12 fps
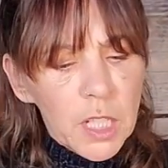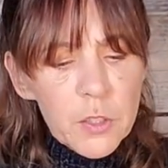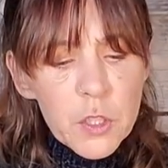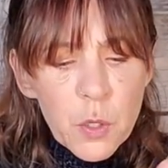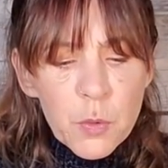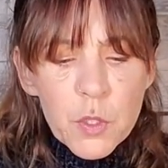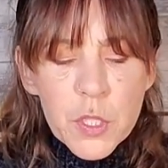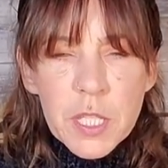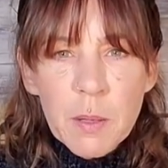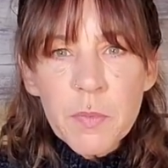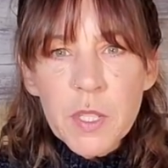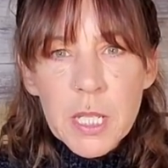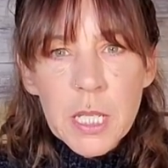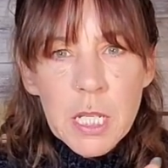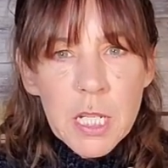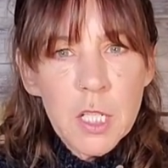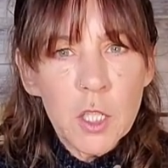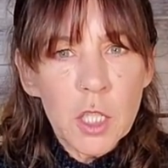So there's something
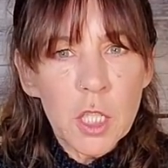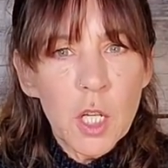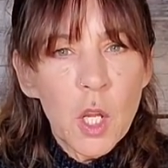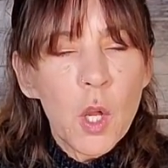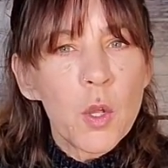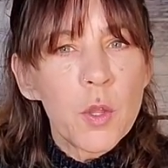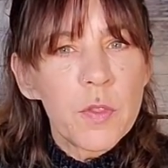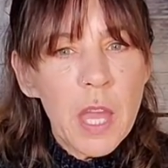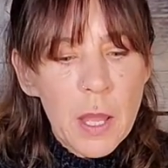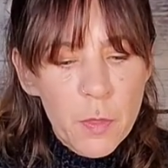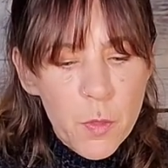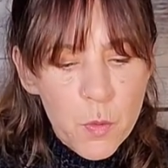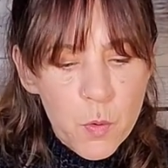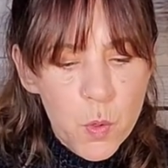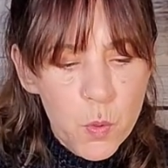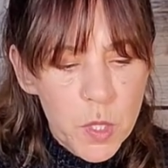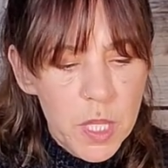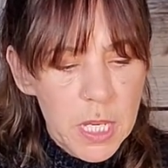here that
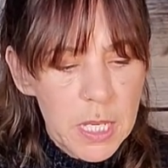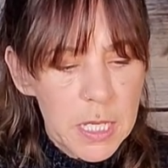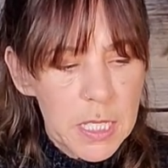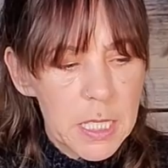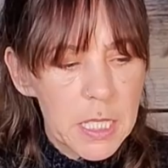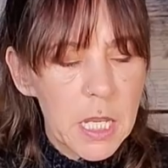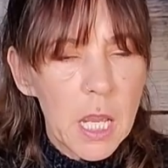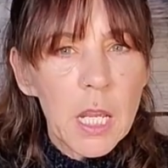through this,